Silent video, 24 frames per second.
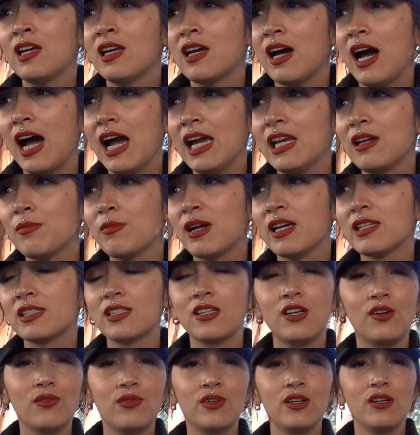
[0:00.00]
hiding
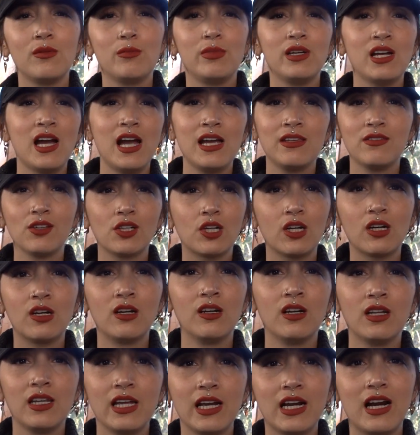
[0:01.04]
myself here behind the
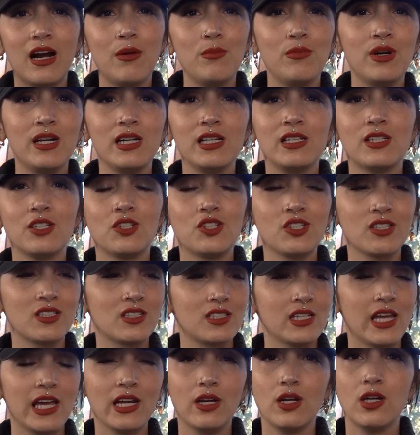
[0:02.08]
curtain. I'm ready to
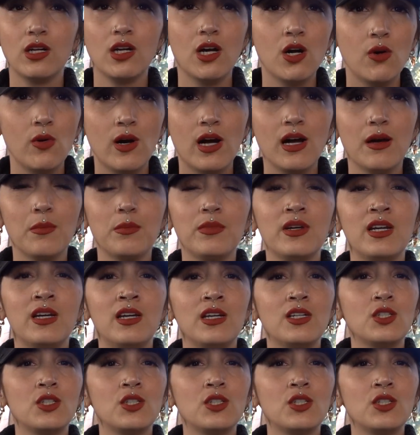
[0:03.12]
just glow up.